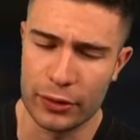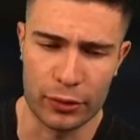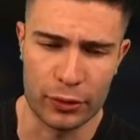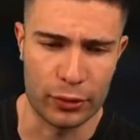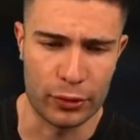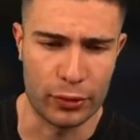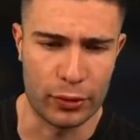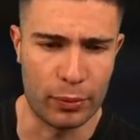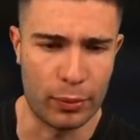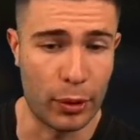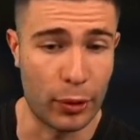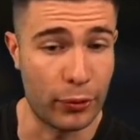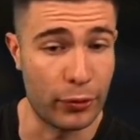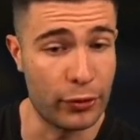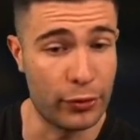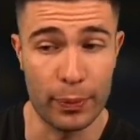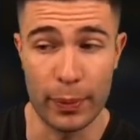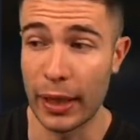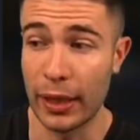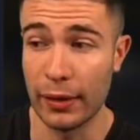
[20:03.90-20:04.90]
to the bonus
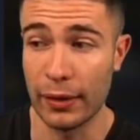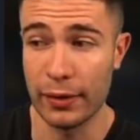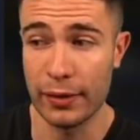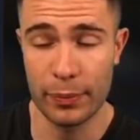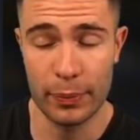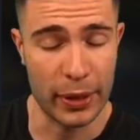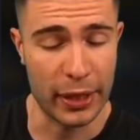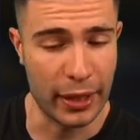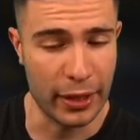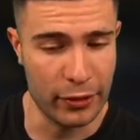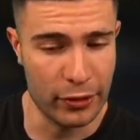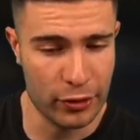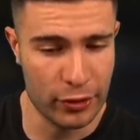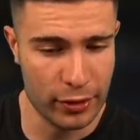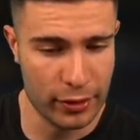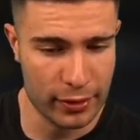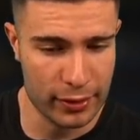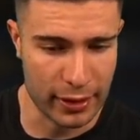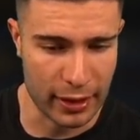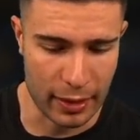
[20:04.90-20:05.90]
balance page,
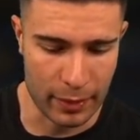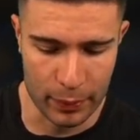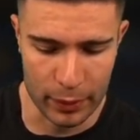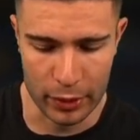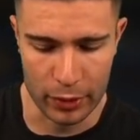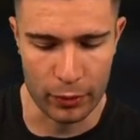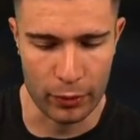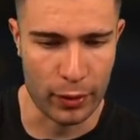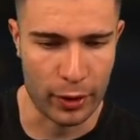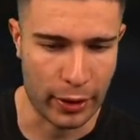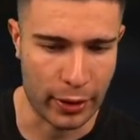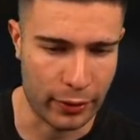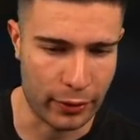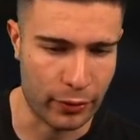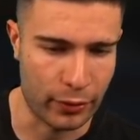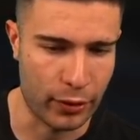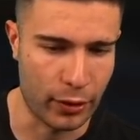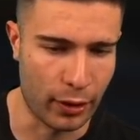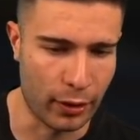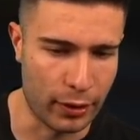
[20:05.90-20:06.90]
type in
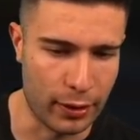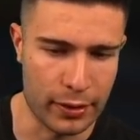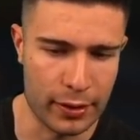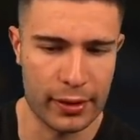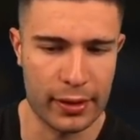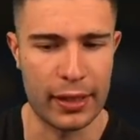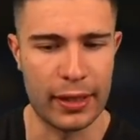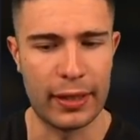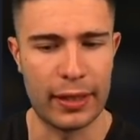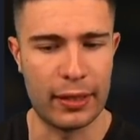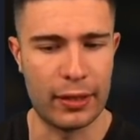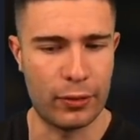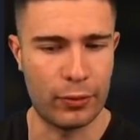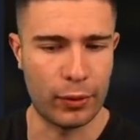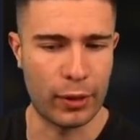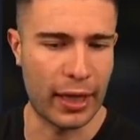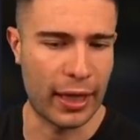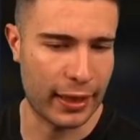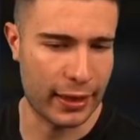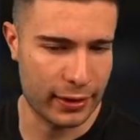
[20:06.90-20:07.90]
$100, and then it
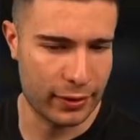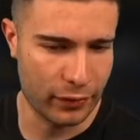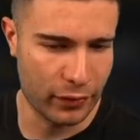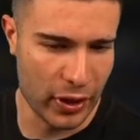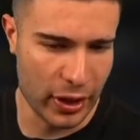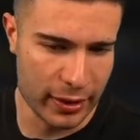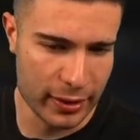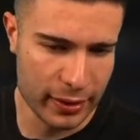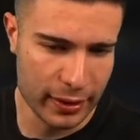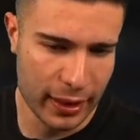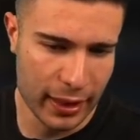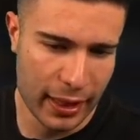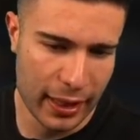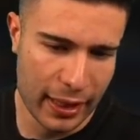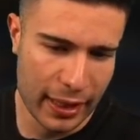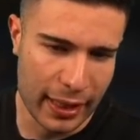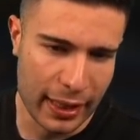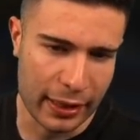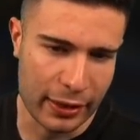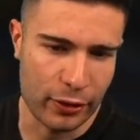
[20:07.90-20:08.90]
will activate.
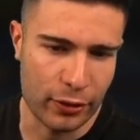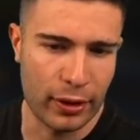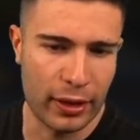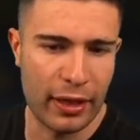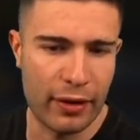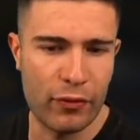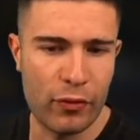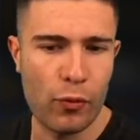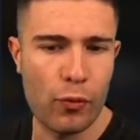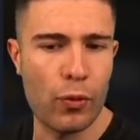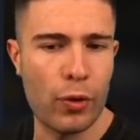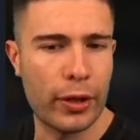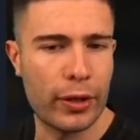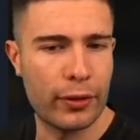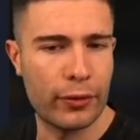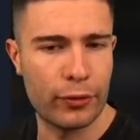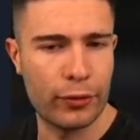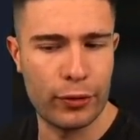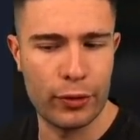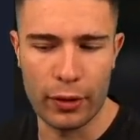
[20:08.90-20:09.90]
and you'll have a
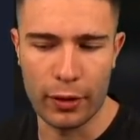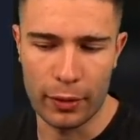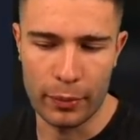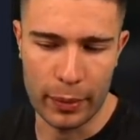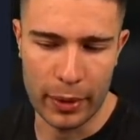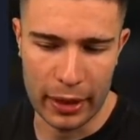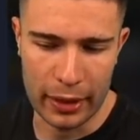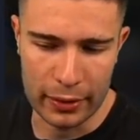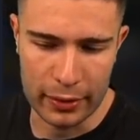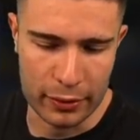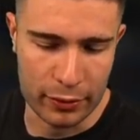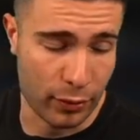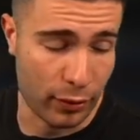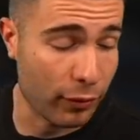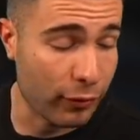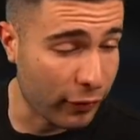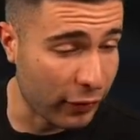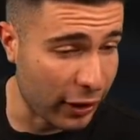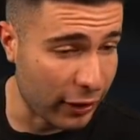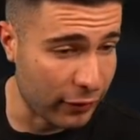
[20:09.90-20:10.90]
$100 balance with
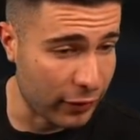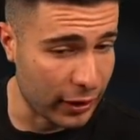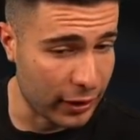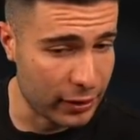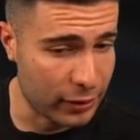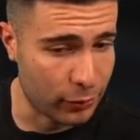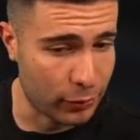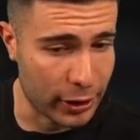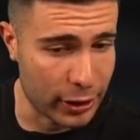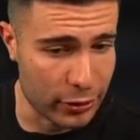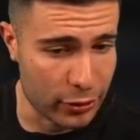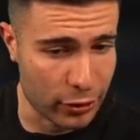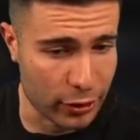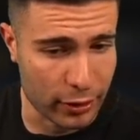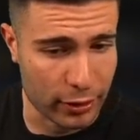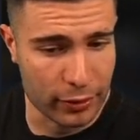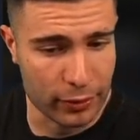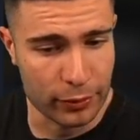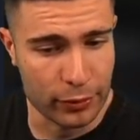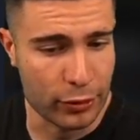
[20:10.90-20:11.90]
5x wager,
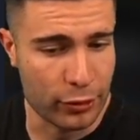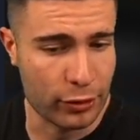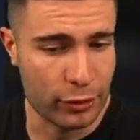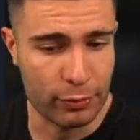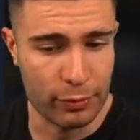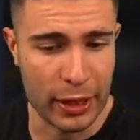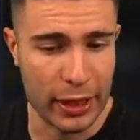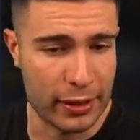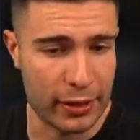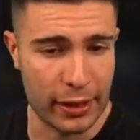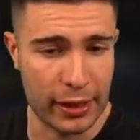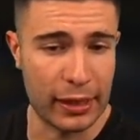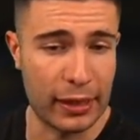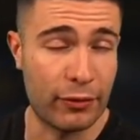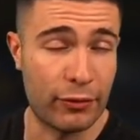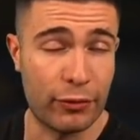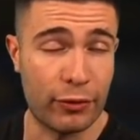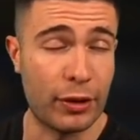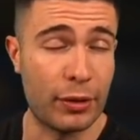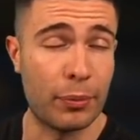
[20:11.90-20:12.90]
which is basically
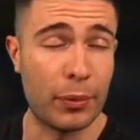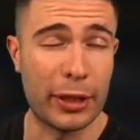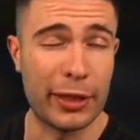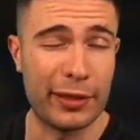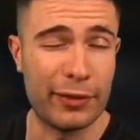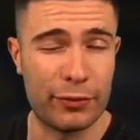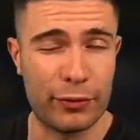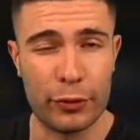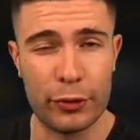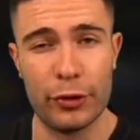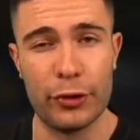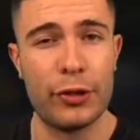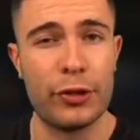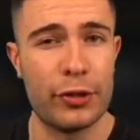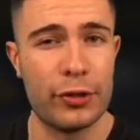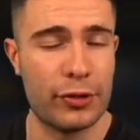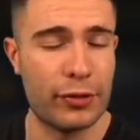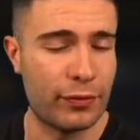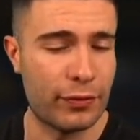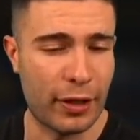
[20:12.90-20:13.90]
free money for you
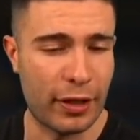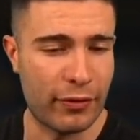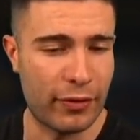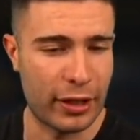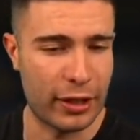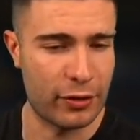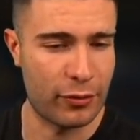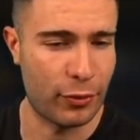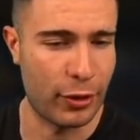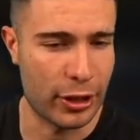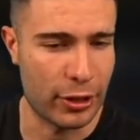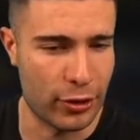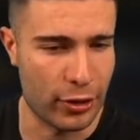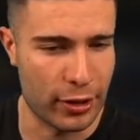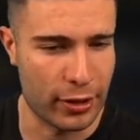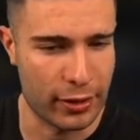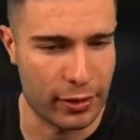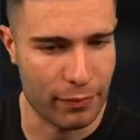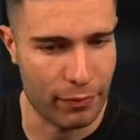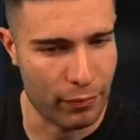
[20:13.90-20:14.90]
because 5x wager
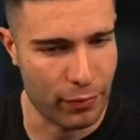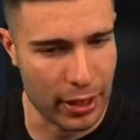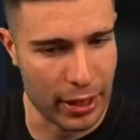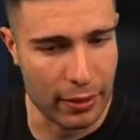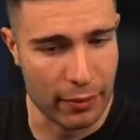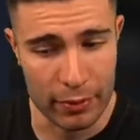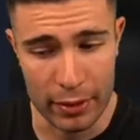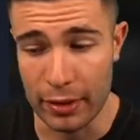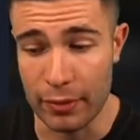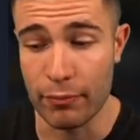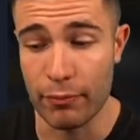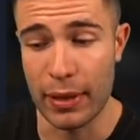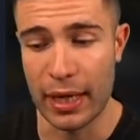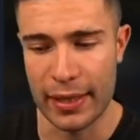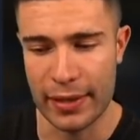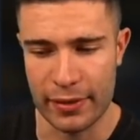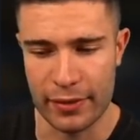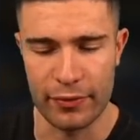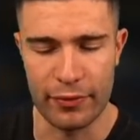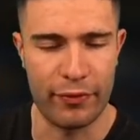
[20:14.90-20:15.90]
is in
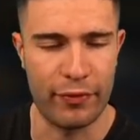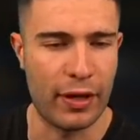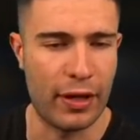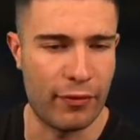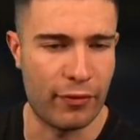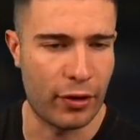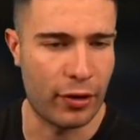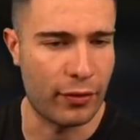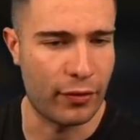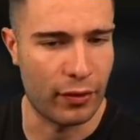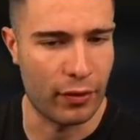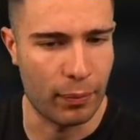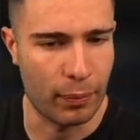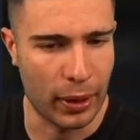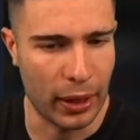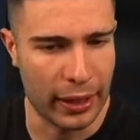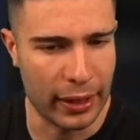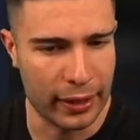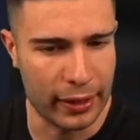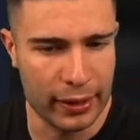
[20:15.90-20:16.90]
massive favor of the
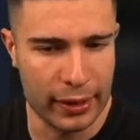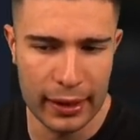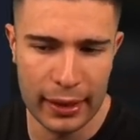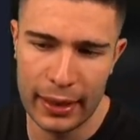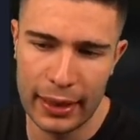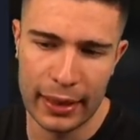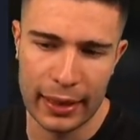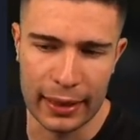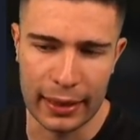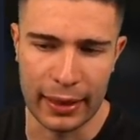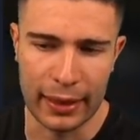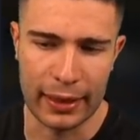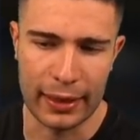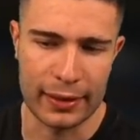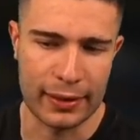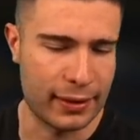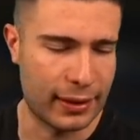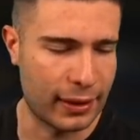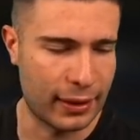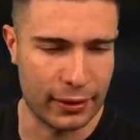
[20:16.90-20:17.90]
player. And like I
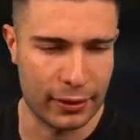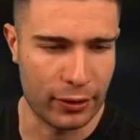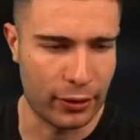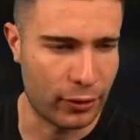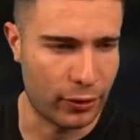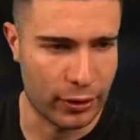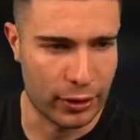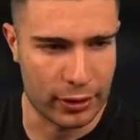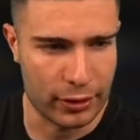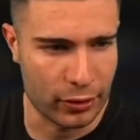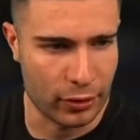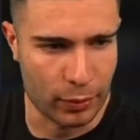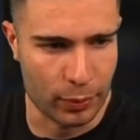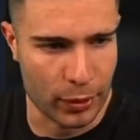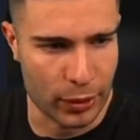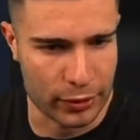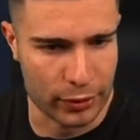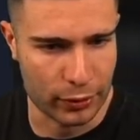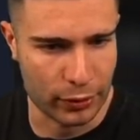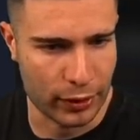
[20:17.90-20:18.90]
said, you don't need to
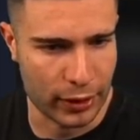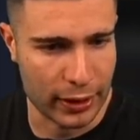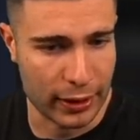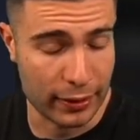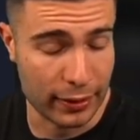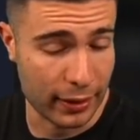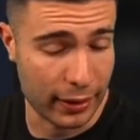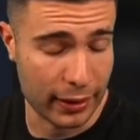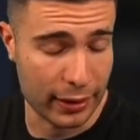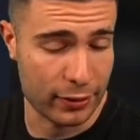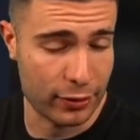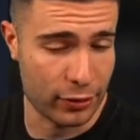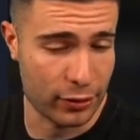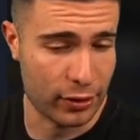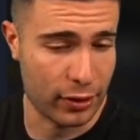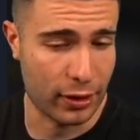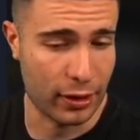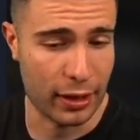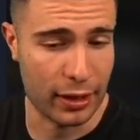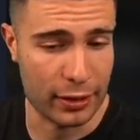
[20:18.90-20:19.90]
deposit or anything. It's just
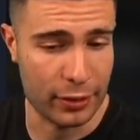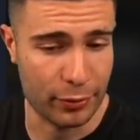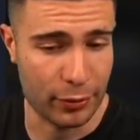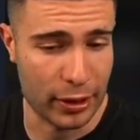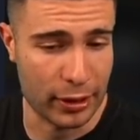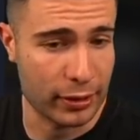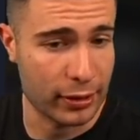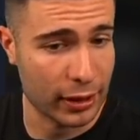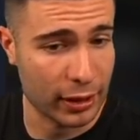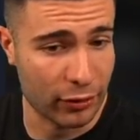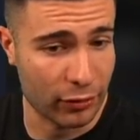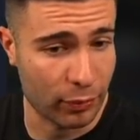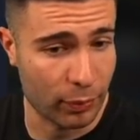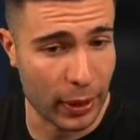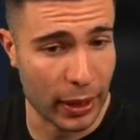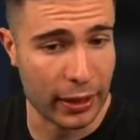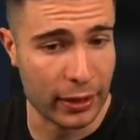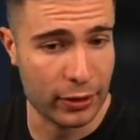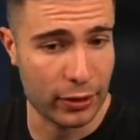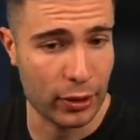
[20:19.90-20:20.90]
a nice way to give
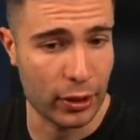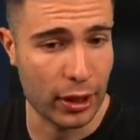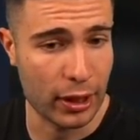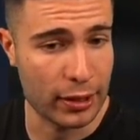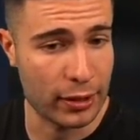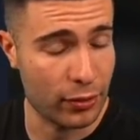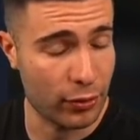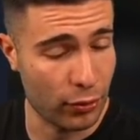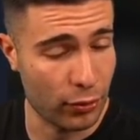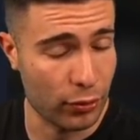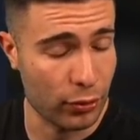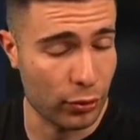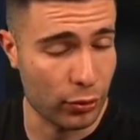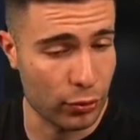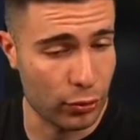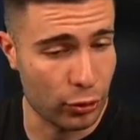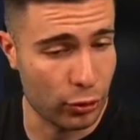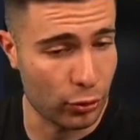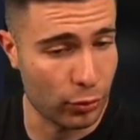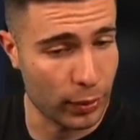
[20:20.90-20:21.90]
back to you guys through
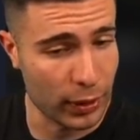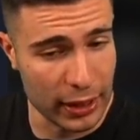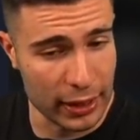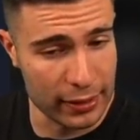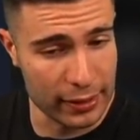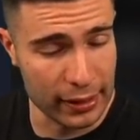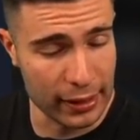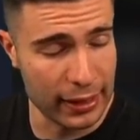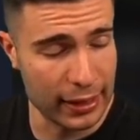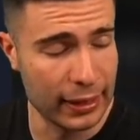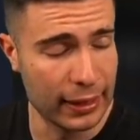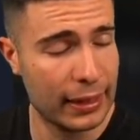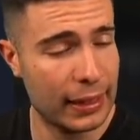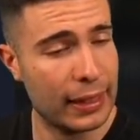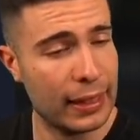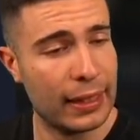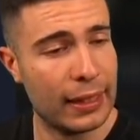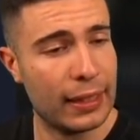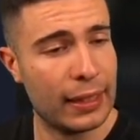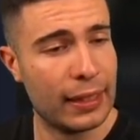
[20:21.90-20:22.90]
YouTube easily.
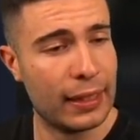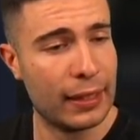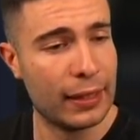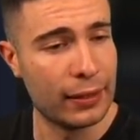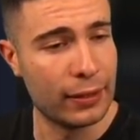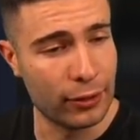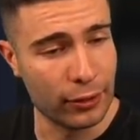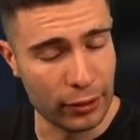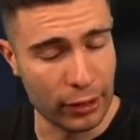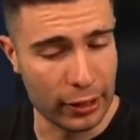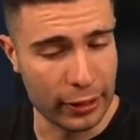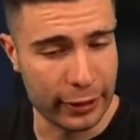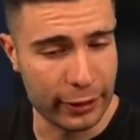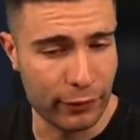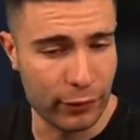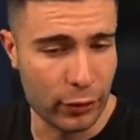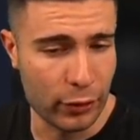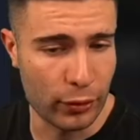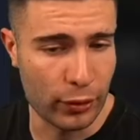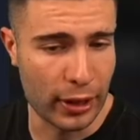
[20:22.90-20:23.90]
Good luck if
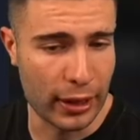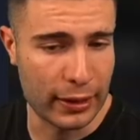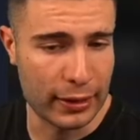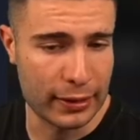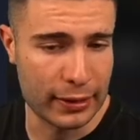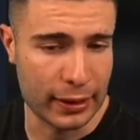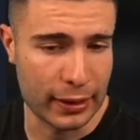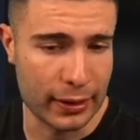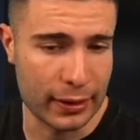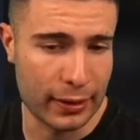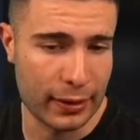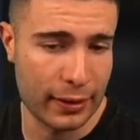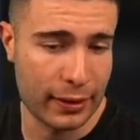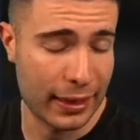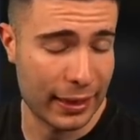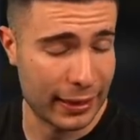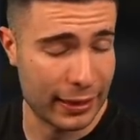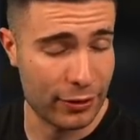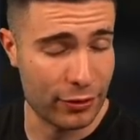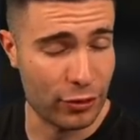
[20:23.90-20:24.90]
you do enter.
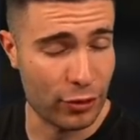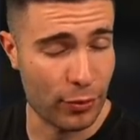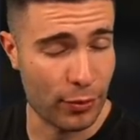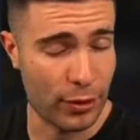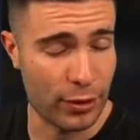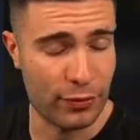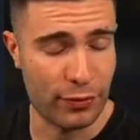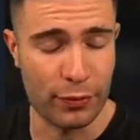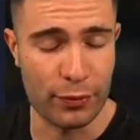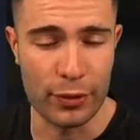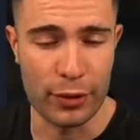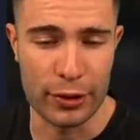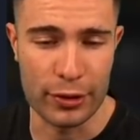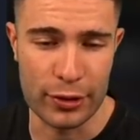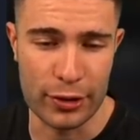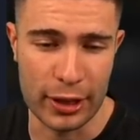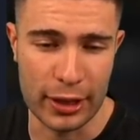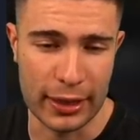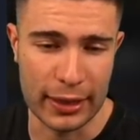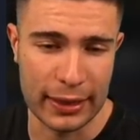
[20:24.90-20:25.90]
Thank you so much for
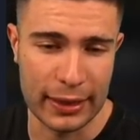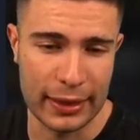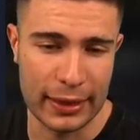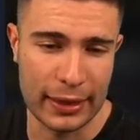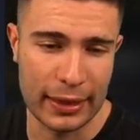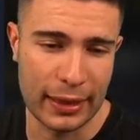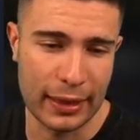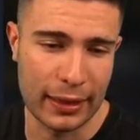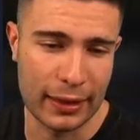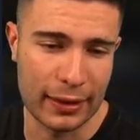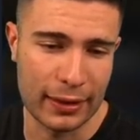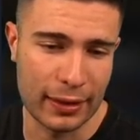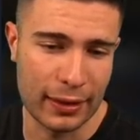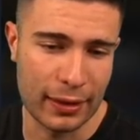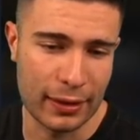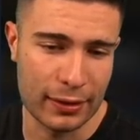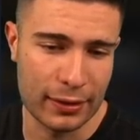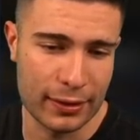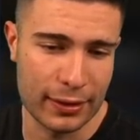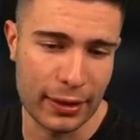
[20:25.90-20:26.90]
watching. And
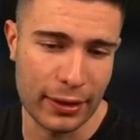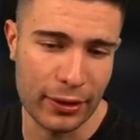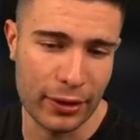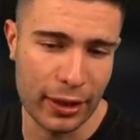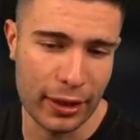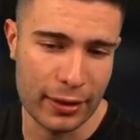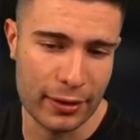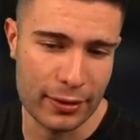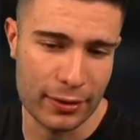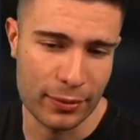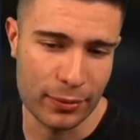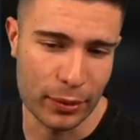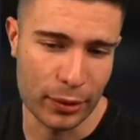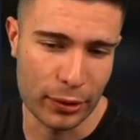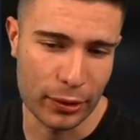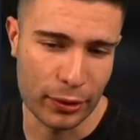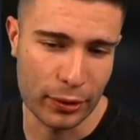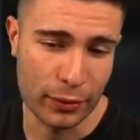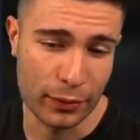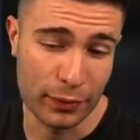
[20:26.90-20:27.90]
I'll see you guys
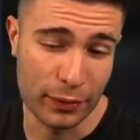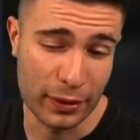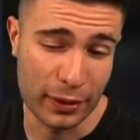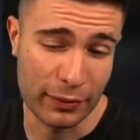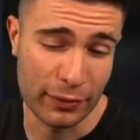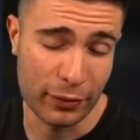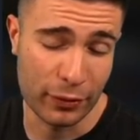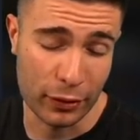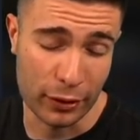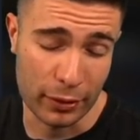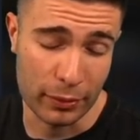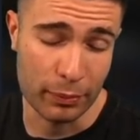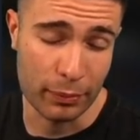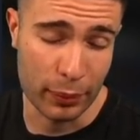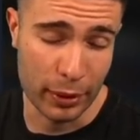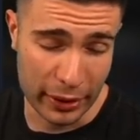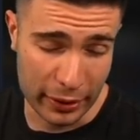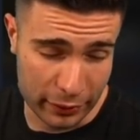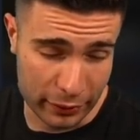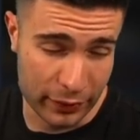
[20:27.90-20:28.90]
tomorrow, hopefully for a
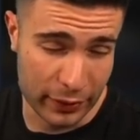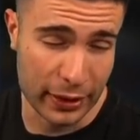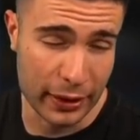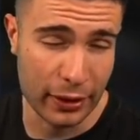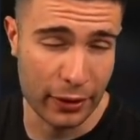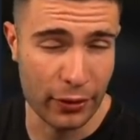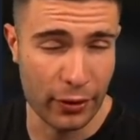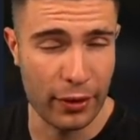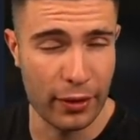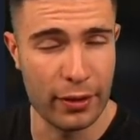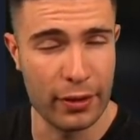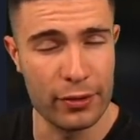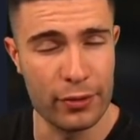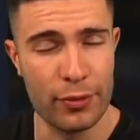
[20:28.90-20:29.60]
better video than this